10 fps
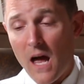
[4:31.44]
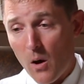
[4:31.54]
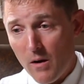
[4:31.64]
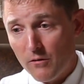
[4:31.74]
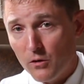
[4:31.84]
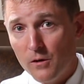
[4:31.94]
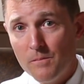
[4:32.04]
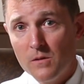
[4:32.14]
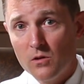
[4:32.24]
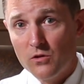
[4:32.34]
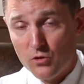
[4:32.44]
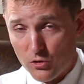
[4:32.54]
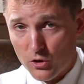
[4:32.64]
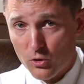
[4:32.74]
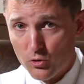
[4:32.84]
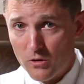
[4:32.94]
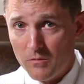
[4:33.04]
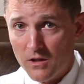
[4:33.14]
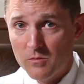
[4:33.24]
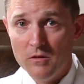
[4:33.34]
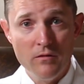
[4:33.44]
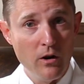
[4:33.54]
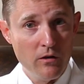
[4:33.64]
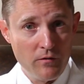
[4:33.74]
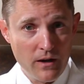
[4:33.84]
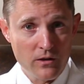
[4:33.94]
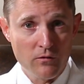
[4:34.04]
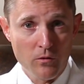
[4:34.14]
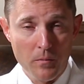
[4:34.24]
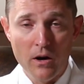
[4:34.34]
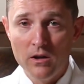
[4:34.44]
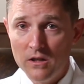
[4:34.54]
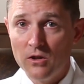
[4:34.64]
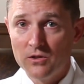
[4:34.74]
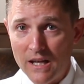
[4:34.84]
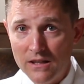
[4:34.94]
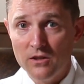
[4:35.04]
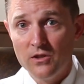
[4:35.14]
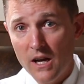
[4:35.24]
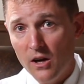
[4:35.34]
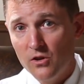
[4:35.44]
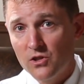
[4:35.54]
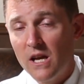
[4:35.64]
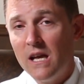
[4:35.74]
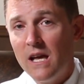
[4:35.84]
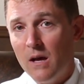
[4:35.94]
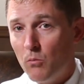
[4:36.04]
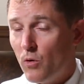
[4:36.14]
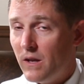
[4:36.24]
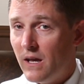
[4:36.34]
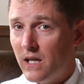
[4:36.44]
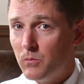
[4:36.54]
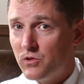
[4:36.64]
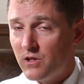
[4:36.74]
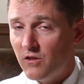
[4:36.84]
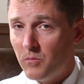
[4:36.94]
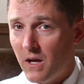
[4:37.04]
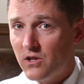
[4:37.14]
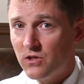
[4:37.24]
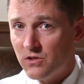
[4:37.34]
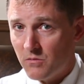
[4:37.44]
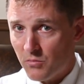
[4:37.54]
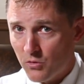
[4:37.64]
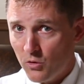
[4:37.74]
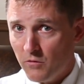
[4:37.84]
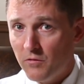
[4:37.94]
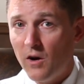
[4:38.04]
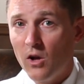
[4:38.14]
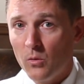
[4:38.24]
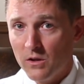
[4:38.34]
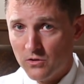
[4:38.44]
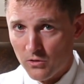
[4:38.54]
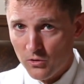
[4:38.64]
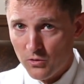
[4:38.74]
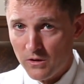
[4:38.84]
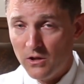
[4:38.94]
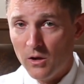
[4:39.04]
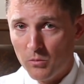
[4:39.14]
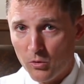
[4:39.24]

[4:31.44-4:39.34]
However, surgical treatment has been very effective for peroneal tendon tears, and more than 90% of patients improve following surgery done